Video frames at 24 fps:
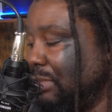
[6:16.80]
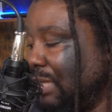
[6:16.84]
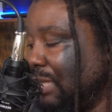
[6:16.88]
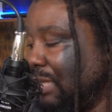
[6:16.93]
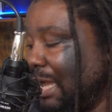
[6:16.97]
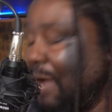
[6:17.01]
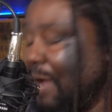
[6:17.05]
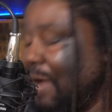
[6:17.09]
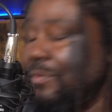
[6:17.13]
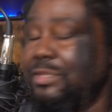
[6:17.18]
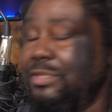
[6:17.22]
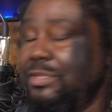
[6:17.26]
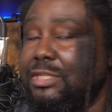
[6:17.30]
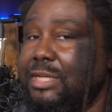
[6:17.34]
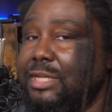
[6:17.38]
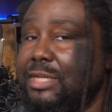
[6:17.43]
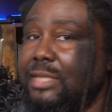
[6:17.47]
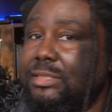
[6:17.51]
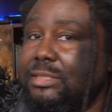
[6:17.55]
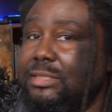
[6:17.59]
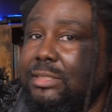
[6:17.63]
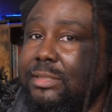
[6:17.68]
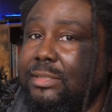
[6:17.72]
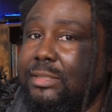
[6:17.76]
I would
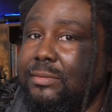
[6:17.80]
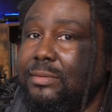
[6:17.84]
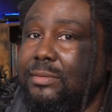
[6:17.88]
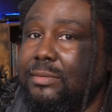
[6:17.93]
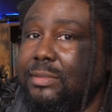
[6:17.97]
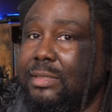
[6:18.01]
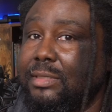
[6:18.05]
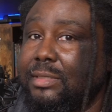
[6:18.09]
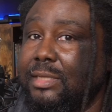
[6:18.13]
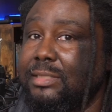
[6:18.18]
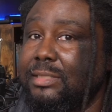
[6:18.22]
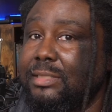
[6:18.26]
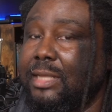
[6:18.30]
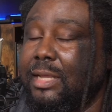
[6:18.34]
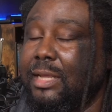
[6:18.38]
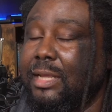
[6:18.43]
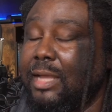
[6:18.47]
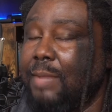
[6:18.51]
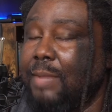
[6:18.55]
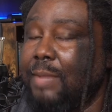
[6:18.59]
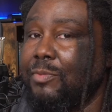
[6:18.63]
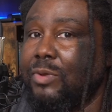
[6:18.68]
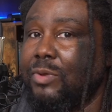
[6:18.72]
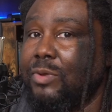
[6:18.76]
suggest it because
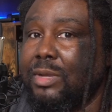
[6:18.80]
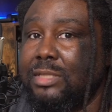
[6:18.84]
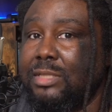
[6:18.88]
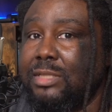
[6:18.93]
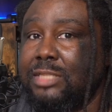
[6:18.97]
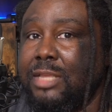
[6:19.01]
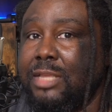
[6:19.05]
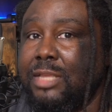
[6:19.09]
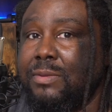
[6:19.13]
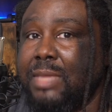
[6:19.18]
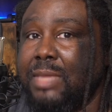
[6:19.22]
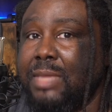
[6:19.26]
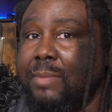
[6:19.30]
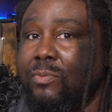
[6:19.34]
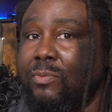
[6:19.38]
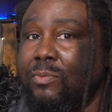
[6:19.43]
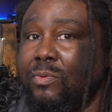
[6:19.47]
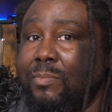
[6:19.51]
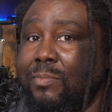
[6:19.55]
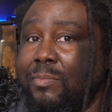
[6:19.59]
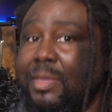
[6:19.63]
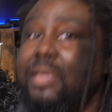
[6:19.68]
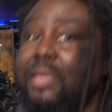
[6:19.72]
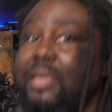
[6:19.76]
I'm going to continue to keep it
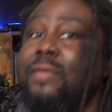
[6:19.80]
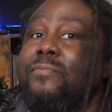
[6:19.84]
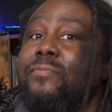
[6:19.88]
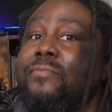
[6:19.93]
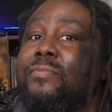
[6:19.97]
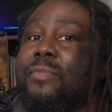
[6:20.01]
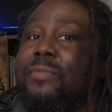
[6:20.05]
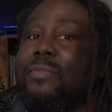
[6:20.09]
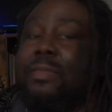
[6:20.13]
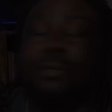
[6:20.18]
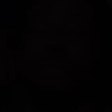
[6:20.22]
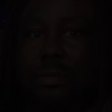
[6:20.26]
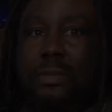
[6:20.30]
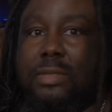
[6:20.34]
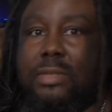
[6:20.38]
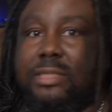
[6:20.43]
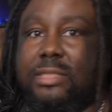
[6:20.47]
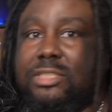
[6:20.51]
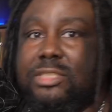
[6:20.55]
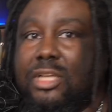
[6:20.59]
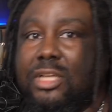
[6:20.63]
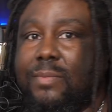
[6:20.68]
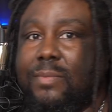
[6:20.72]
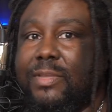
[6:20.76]
with me.
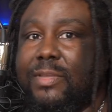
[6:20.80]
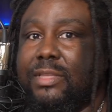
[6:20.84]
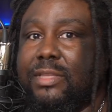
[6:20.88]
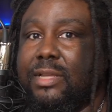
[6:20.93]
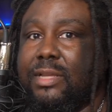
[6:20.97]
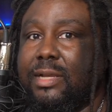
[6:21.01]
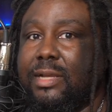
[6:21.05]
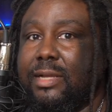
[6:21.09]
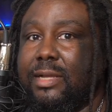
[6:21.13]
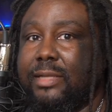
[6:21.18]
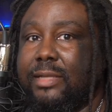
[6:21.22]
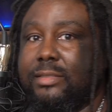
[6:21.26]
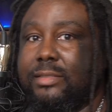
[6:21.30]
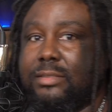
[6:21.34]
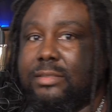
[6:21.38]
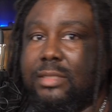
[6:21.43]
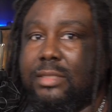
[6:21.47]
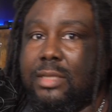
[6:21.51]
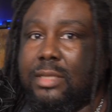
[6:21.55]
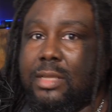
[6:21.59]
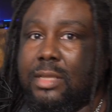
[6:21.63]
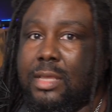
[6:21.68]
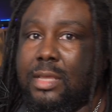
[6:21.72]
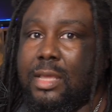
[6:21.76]
Let's talk about the cons.
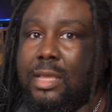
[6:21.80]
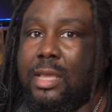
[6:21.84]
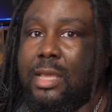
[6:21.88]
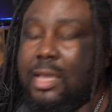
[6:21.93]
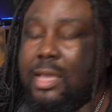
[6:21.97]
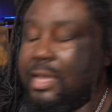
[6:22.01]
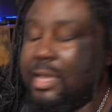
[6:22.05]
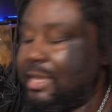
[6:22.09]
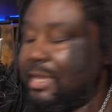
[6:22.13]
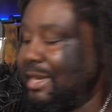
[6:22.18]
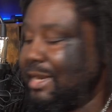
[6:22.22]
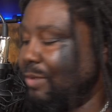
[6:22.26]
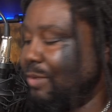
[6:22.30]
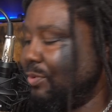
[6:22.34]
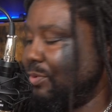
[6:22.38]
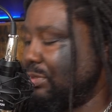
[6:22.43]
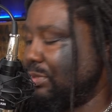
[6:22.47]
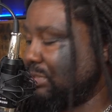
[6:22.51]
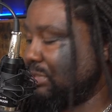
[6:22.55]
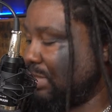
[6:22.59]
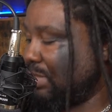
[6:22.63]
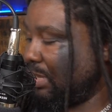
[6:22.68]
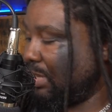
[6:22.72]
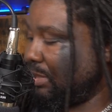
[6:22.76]
And I will
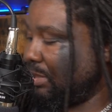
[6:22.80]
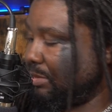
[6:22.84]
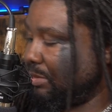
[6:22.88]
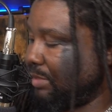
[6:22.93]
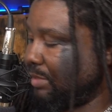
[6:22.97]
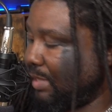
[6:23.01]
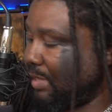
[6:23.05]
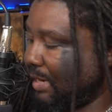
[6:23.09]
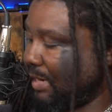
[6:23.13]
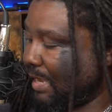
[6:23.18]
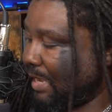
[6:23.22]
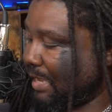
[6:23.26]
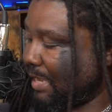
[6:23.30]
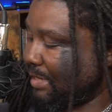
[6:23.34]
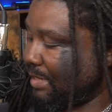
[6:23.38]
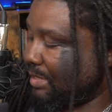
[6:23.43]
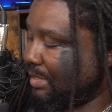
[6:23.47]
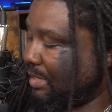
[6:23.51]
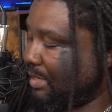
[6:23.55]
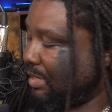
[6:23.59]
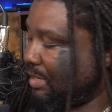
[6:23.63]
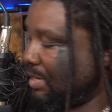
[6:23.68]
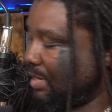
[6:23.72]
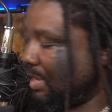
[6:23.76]
say that I
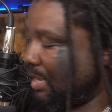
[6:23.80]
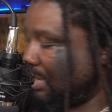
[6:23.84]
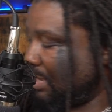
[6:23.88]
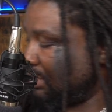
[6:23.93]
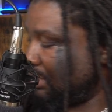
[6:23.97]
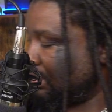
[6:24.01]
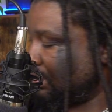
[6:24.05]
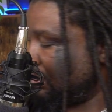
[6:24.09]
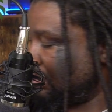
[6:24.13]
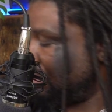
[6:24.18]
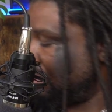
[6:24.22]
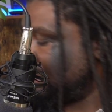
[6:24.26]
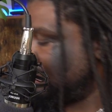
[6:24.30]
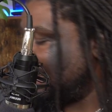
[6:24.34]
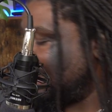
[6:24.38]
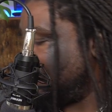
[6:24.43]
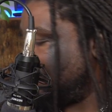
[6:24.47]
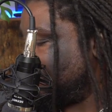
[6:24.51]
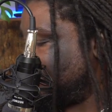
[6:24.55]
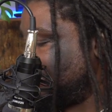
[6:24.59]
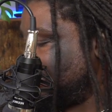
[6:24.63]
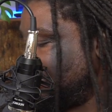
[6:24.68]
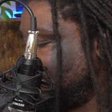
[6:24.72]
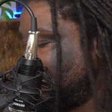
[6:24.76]
did not get this
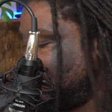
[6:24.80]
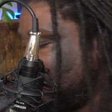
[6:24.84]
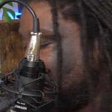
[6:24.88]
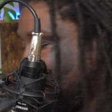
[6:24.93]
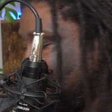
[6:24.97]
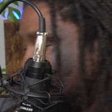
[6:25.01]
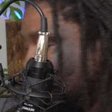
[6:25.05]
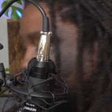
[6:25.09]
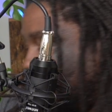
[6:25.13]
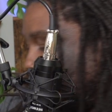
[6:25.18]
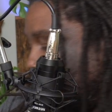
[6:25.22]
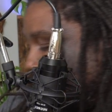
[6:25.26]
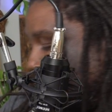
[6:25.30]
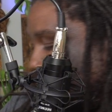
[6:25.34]
camera sent to me by